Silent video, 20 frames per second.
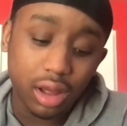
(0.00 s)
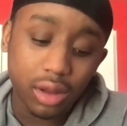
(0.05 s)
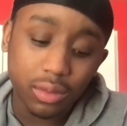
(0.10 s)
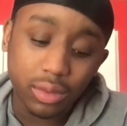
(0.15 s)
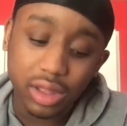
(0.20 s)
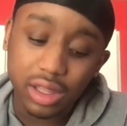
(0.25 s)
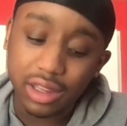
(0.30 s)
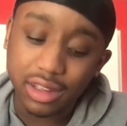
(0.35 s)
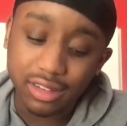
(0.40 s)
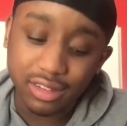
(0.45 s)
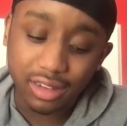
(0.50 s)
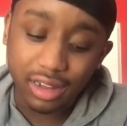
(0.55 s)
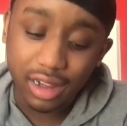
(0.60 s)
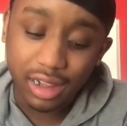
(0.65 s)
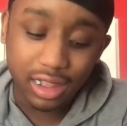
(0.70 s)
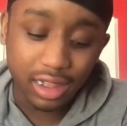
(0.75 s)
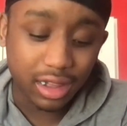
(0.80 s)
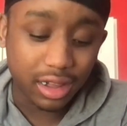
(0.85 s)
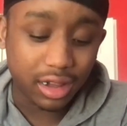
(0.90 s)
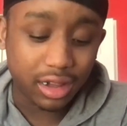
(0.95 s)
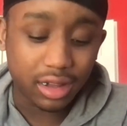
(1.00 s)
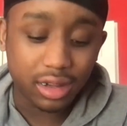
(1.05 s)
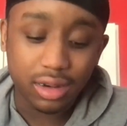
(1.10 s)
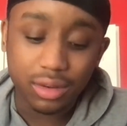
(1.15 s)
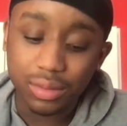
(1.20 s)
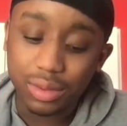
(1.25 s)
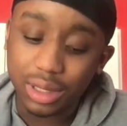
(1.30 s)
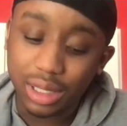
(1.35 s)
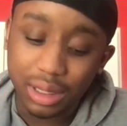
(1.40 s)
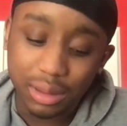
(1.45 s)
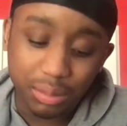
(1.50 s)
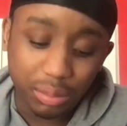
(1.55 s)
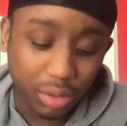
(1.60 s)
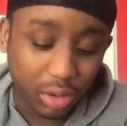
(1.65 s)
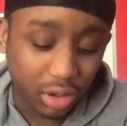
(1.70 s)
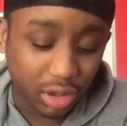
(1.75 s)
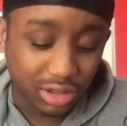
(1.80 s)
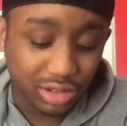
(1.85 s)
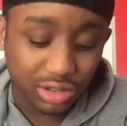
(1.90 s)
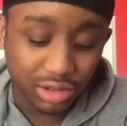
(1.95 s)
We got Zion, we got
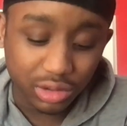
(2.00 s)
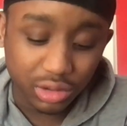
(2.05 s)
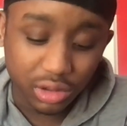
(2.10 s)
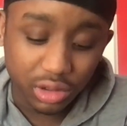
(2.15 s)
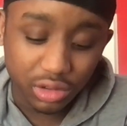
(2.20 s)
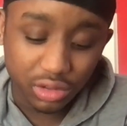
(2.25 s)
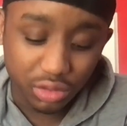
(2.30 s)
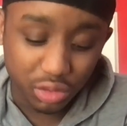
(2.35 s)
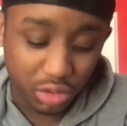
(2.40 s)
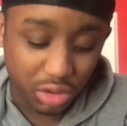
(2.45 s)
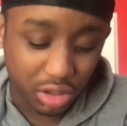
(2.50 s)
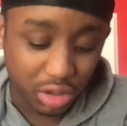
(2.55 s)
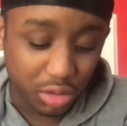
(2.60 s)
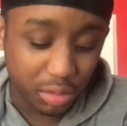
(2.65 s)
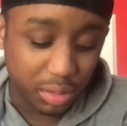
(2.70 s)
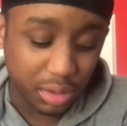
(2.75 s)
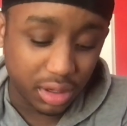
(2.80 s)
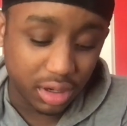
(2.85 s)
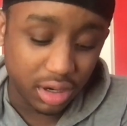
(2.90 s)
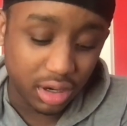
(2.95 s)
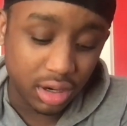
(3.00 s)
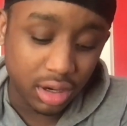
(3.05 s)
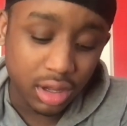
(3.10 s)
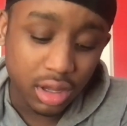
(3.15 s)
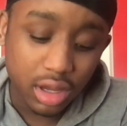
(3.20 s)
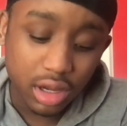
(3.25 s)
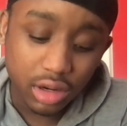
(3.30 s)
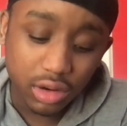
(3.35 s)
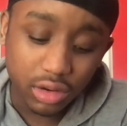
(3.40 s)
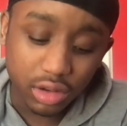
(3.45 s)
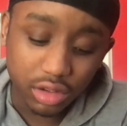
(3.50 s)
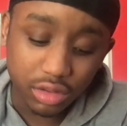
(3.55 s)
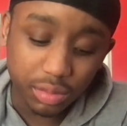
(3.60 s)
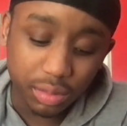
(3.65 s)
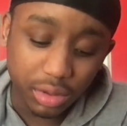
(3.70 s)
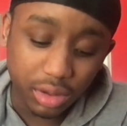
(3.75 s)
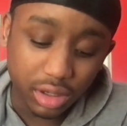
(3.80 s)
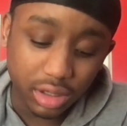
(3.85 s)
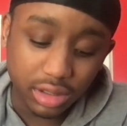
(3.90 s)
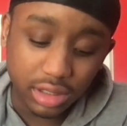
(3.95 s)
Paul George, Rudy Gobert, Chris
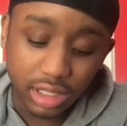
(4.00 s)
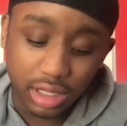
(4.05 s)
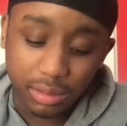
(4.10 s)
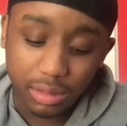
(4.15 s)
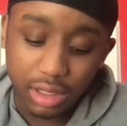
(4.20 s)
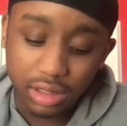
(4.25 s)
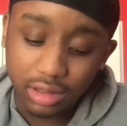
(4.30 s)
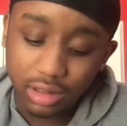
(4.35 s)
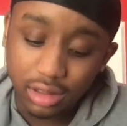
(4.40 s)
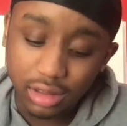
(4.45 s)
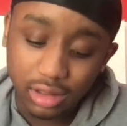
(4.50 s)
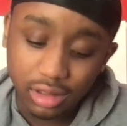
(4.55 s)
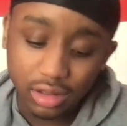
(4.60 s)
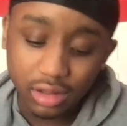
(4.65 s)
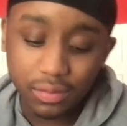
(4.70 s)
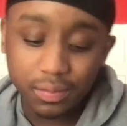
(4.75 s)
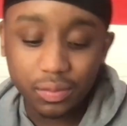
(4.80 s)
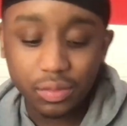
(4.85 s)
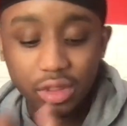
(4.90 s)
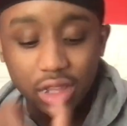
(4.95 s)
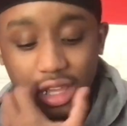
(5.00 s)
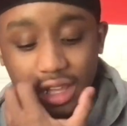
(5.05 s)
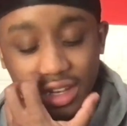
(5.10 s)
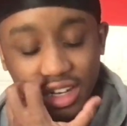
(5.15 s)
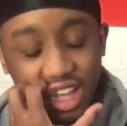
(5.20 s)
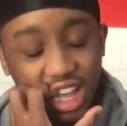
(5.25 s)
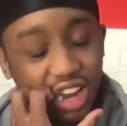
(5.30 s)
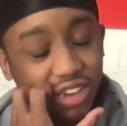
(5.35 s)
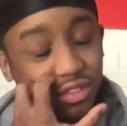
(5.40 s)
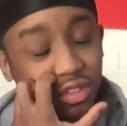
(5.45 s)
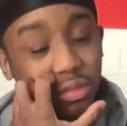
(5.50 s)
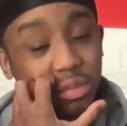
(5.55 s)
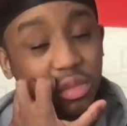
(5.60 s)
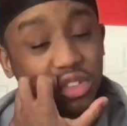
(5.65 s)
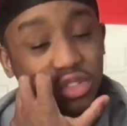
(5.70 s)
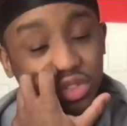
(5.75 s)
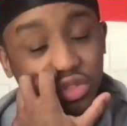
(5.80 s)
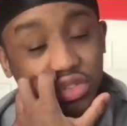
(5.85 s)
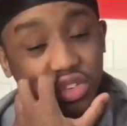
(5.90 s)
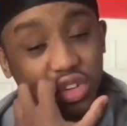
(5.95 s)
Paul, Damian Lillard, and Donovan
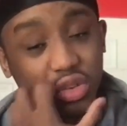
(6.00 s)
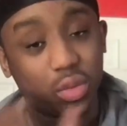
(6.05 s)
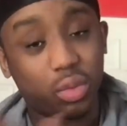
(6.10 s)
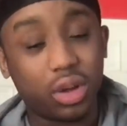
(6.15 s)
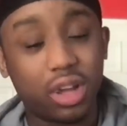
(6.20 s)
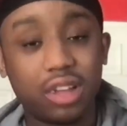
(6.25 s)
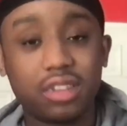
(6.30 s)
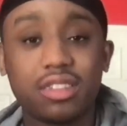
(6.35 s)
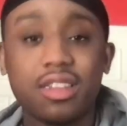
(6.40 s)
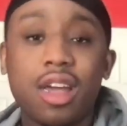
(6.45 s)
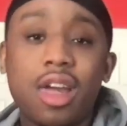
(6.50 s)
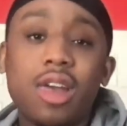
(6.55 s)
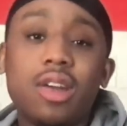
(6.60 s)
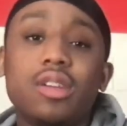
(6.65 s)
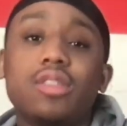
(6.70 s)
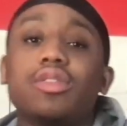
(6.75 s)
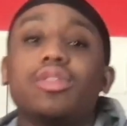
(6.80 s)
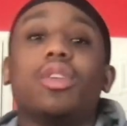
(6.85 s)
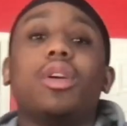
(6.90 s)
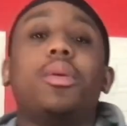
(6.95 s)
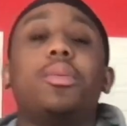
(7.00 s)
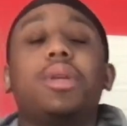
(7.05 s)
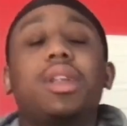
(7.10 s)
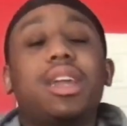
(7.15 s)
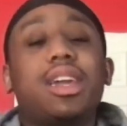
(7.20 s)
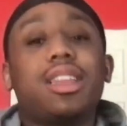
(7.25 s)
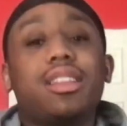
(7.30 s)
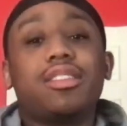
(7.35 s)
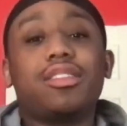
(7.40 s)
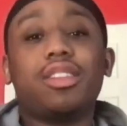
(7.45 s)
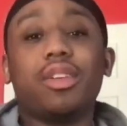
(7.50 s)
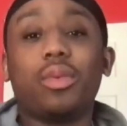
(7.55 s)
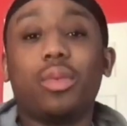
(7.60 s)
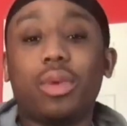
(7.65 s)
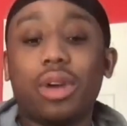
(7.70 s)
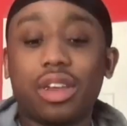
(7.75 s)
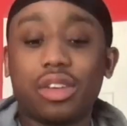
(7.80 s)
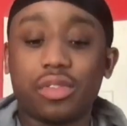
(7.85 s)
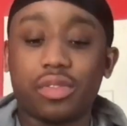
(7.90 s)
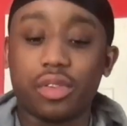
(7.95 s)
Mitchell for the West. So I want to get into the
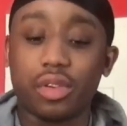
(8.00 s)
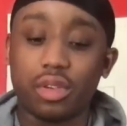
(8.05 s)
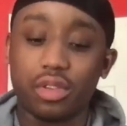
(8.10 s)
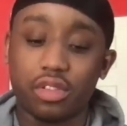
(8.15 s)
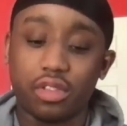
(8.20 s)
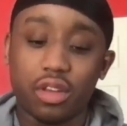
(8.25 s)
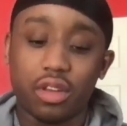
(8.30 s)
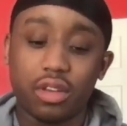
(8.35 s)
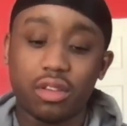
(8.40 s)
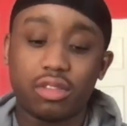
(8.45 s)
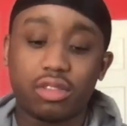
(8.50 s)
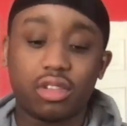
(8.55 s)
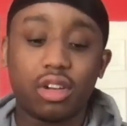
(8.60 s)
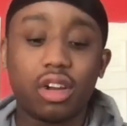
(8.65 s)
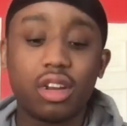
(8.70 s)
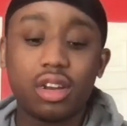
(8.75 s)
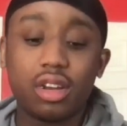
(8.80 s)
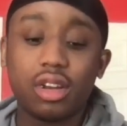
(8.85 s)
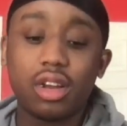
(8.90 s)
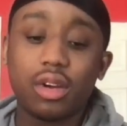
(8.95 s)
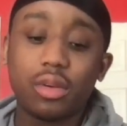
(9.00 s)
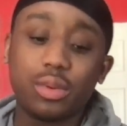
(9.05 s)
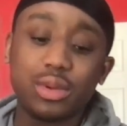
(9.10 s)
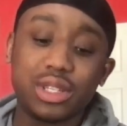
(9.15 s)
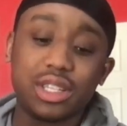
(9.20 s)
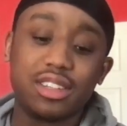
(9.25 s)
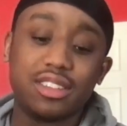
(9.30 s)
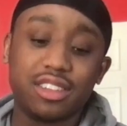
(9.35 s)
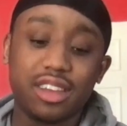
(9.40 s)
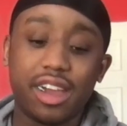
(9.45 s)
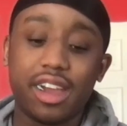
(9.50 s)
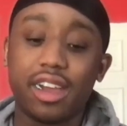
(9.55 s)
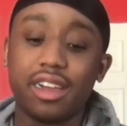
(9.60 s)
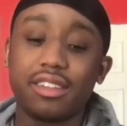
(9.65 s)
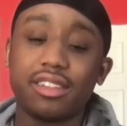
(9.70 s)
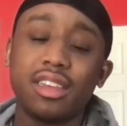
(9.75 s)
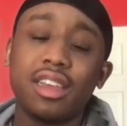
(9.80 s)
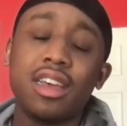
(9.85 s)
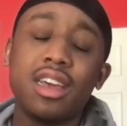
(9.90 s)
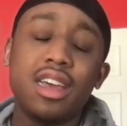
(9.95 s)
West first. Starting off with the
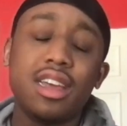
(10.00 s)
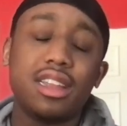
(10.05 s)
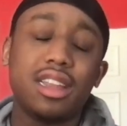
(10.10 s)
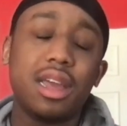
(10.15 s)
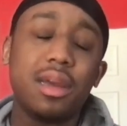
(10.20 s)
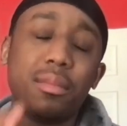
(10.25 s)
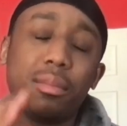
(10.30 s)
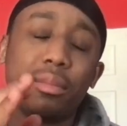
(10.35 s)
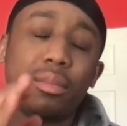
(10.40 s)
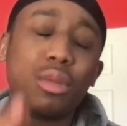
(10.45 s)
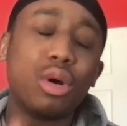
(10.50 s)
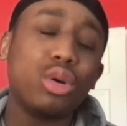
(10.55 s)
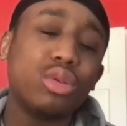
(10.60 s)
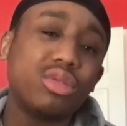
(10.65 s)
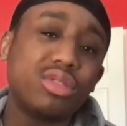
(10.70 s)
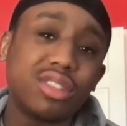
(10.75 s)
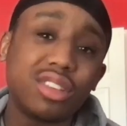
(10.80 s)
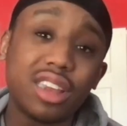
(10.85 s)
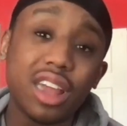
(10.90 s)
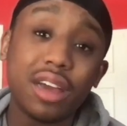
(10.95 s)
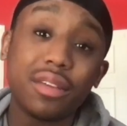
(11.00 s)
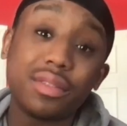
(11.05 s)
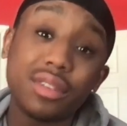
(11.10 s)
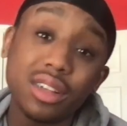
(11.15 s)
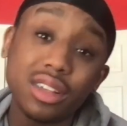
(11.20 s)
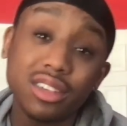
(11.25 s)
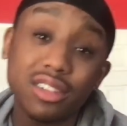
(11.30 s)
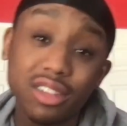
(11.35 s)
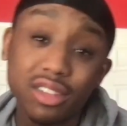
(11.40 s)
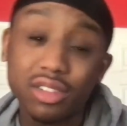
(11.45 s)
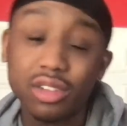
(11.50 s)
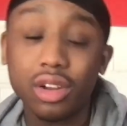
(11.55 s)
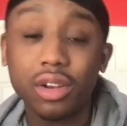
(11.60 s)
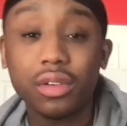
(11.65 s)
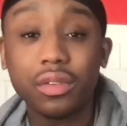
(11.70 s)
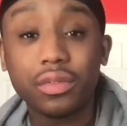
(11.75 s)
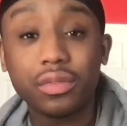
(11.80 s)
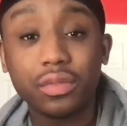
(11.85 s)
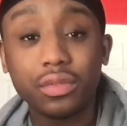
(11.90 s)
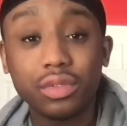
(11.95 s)
Jazz. They most definitely
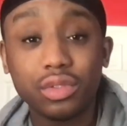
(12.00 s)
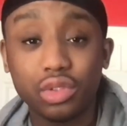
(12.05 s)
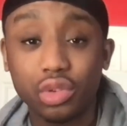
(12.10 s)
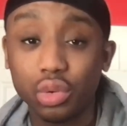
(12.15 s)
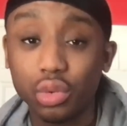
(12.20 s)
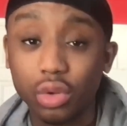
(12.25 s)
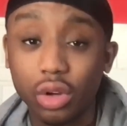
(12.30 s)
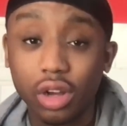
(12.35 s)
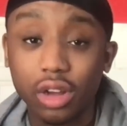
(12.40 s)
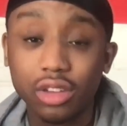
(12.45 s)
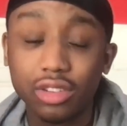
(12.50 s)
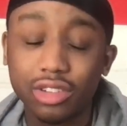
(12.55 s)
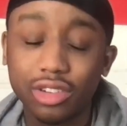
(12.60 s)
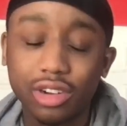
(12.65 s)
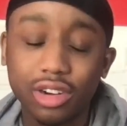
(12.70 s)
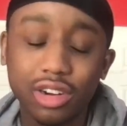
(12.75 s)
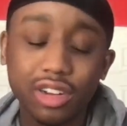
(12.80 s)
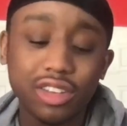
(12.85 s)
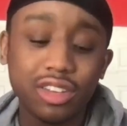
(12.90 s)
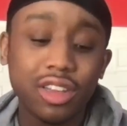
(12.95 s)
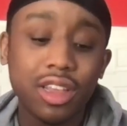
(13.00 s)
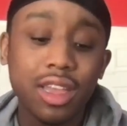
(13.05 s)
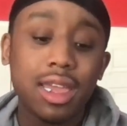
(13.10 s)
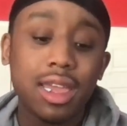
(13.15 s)
deserve 2 All-Stars.